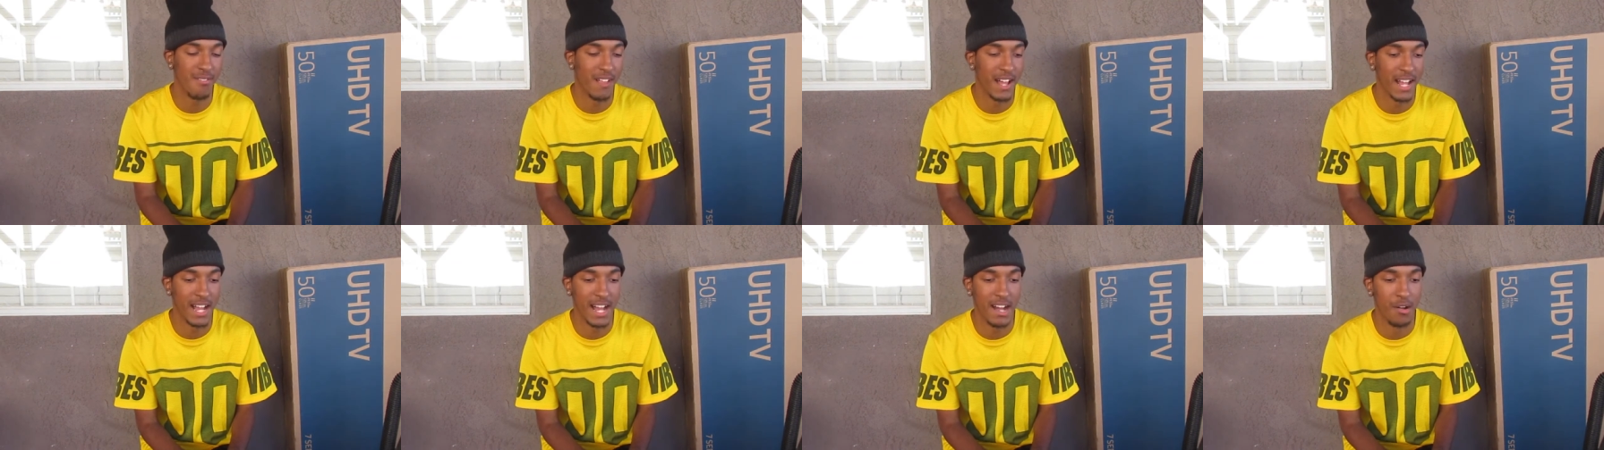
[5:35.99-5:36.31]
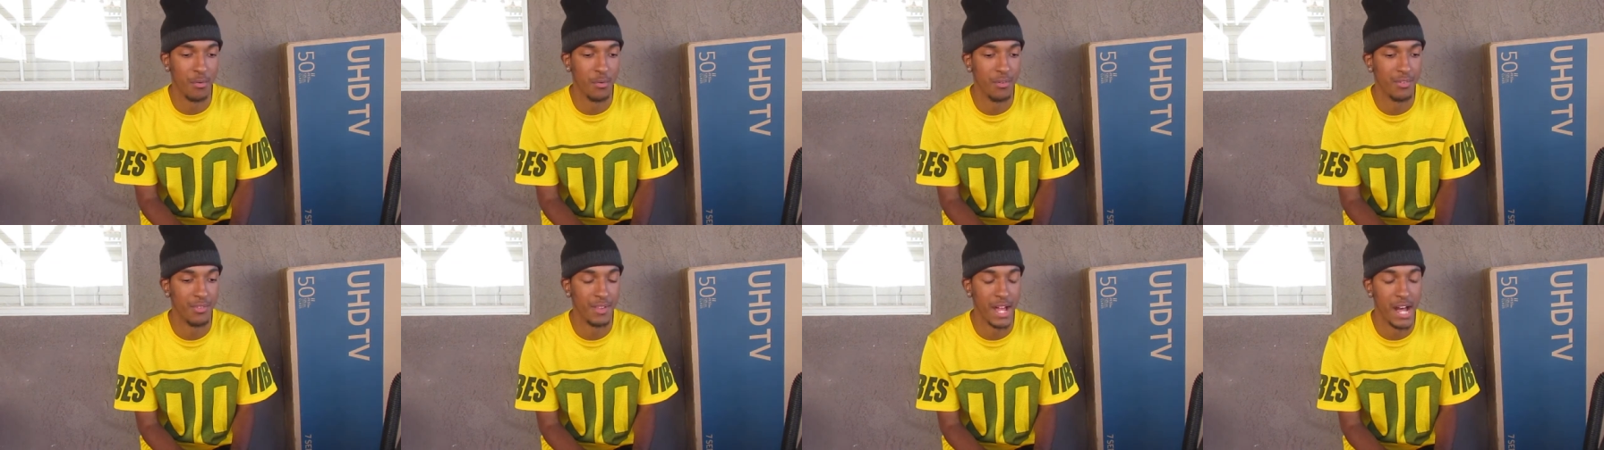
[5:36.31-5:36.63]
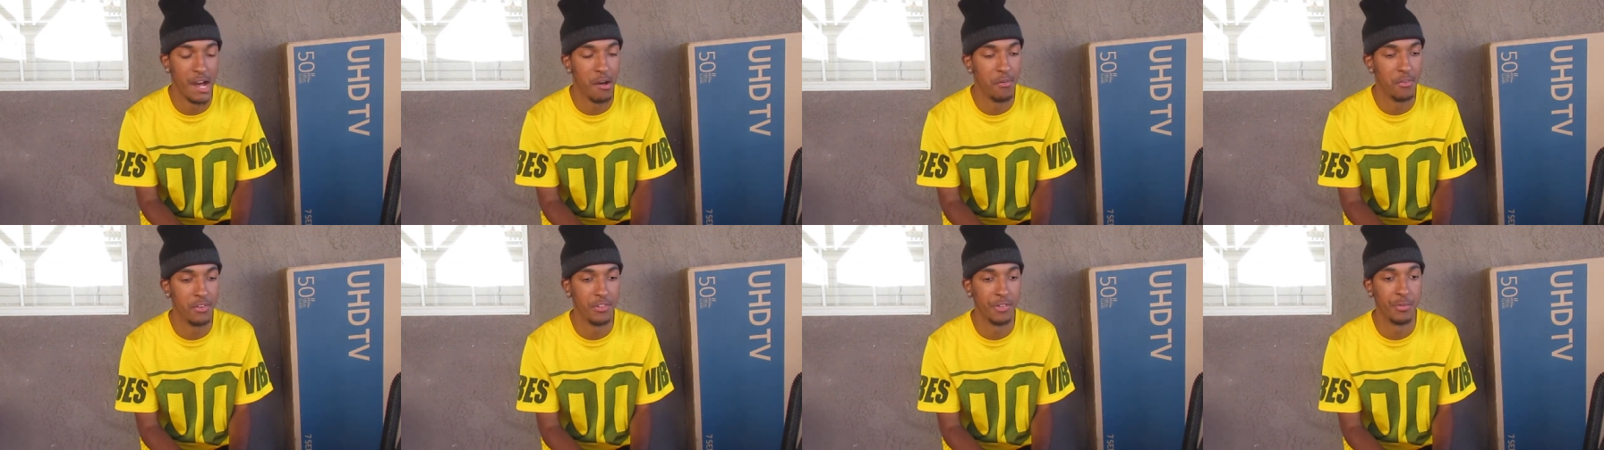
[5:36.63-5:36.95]
Like I was,
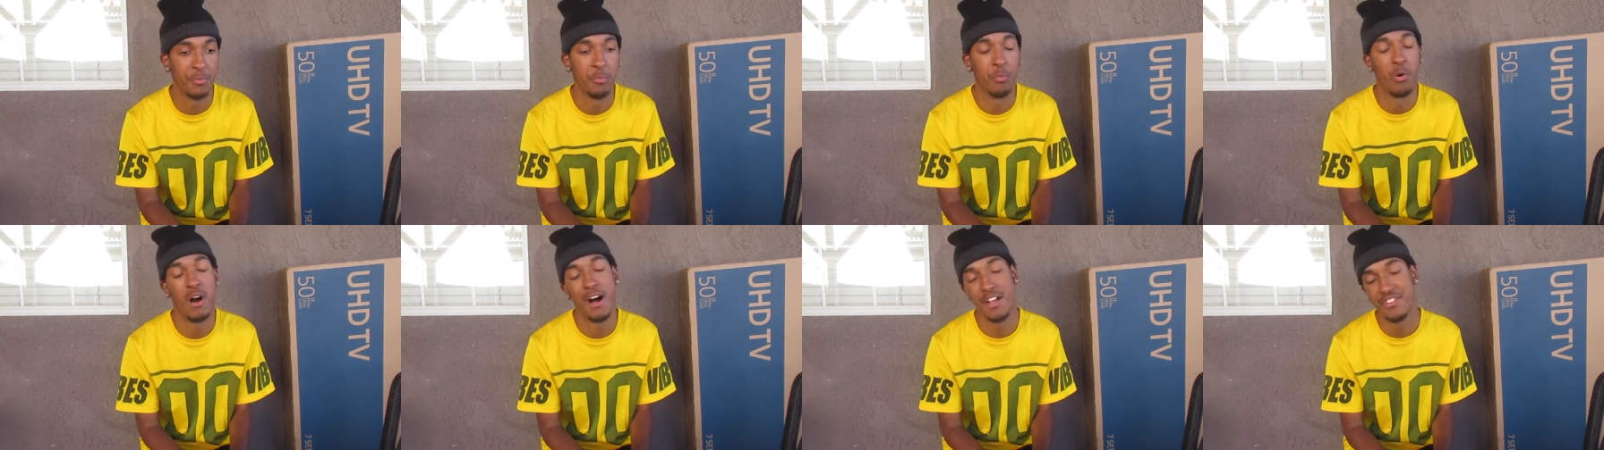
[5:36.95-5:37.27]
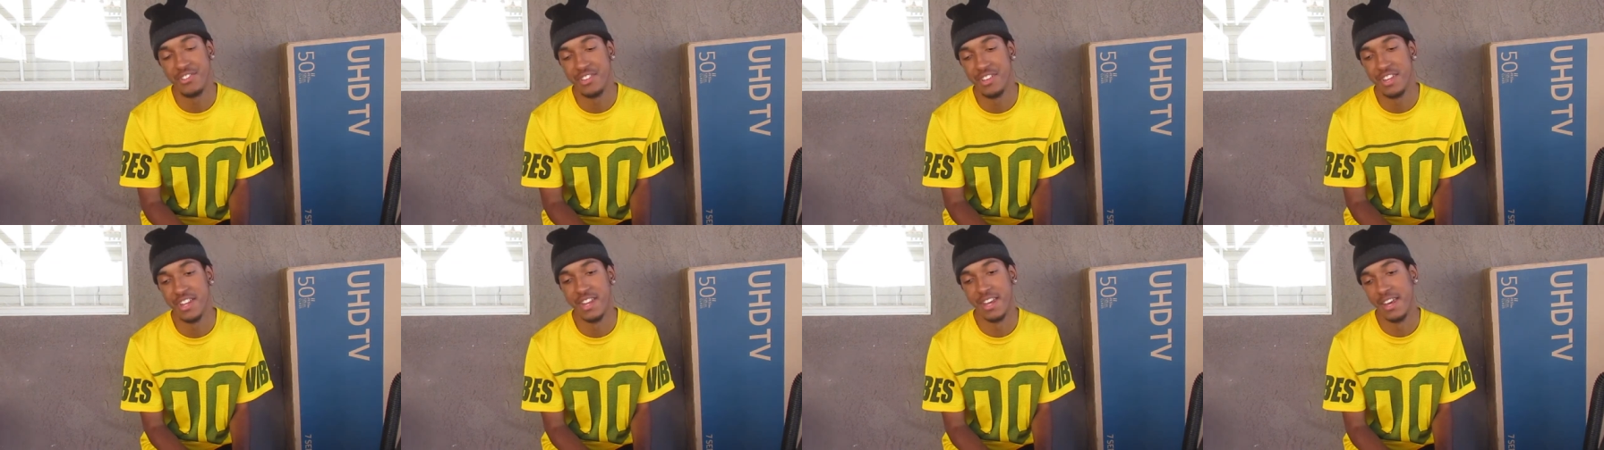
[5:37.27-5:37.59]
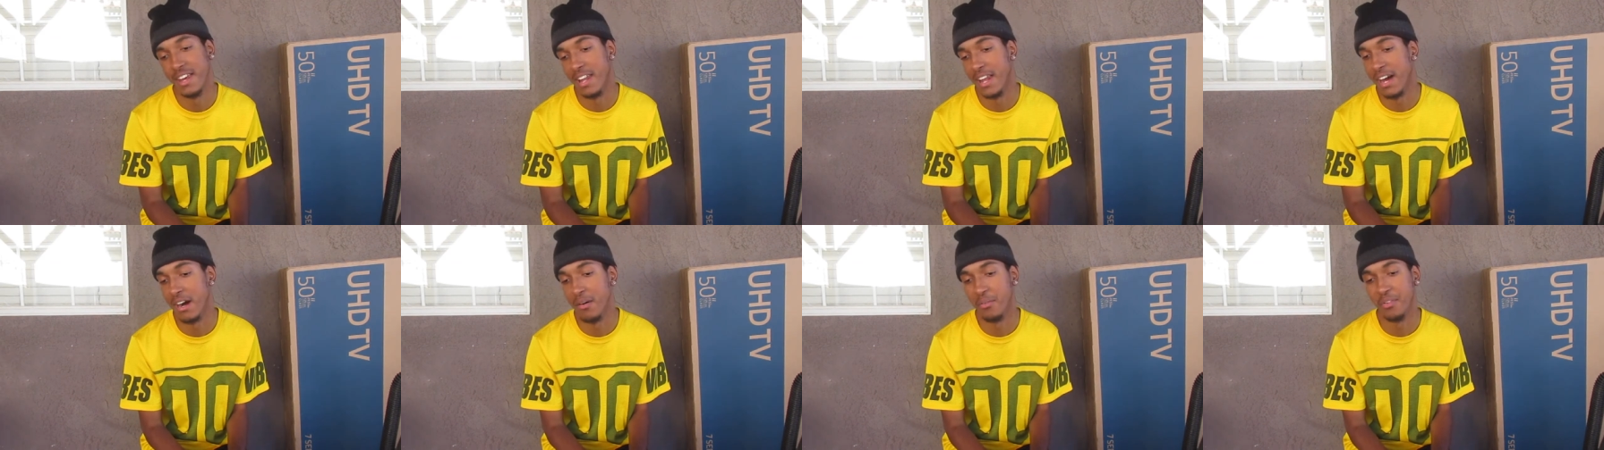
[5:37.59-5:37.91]
I was just watching
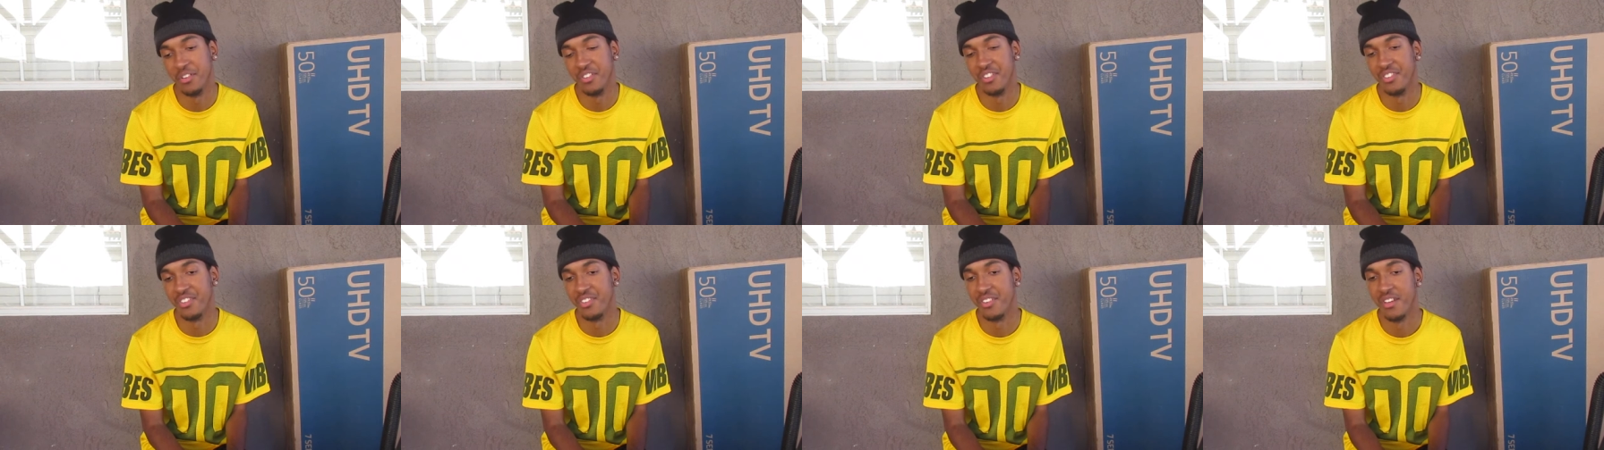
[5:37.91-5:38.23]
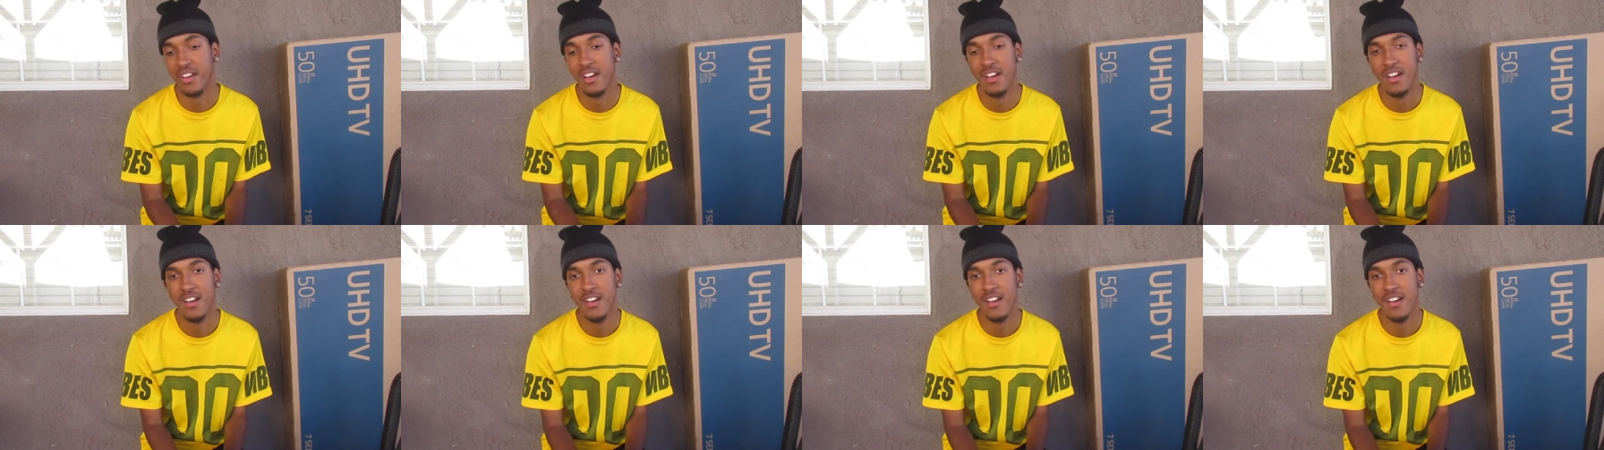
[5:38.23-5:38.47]
it, and I was,